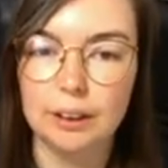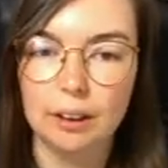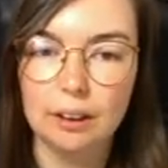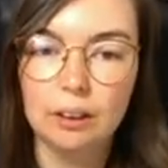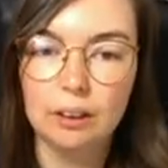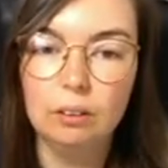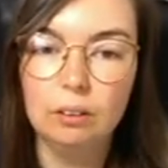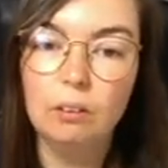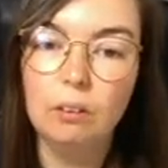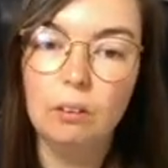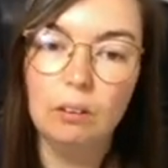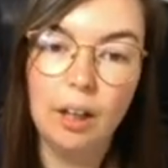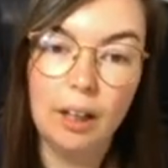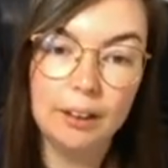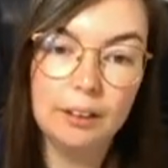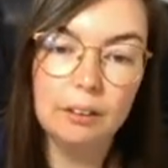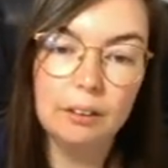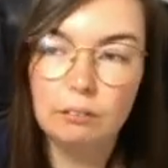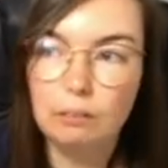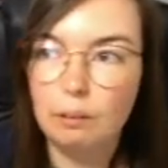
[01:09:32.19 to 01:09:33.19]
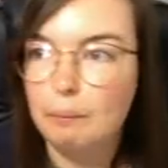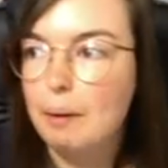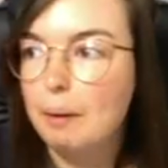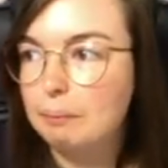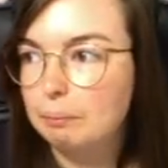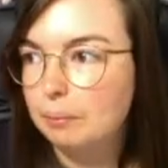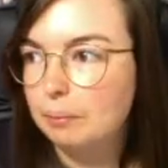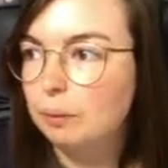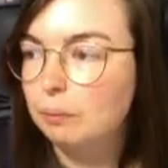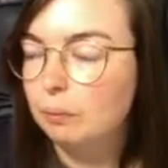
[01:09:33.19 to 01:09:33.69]
I can
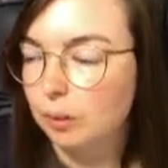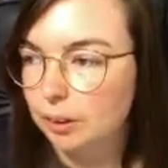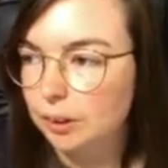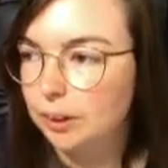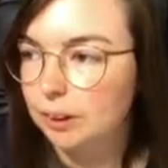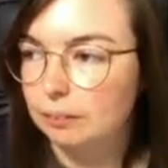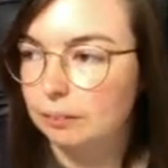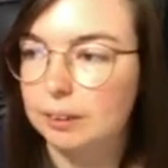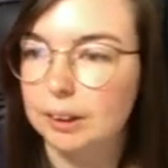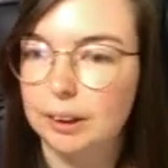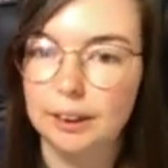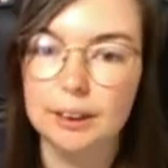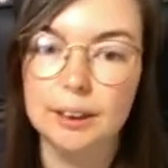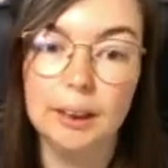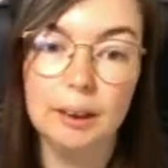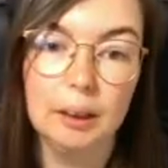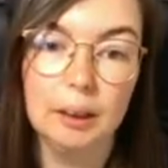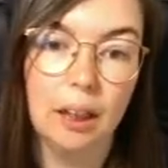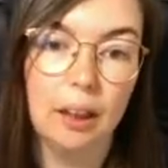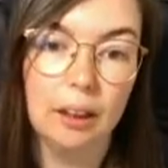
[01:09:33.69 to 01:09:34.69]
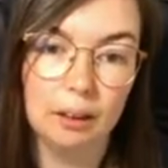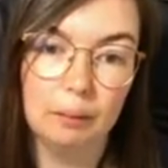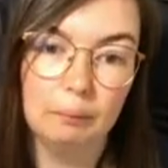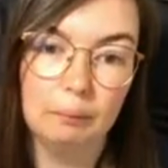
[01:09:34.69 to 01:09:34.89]
remember what stuff tasted like and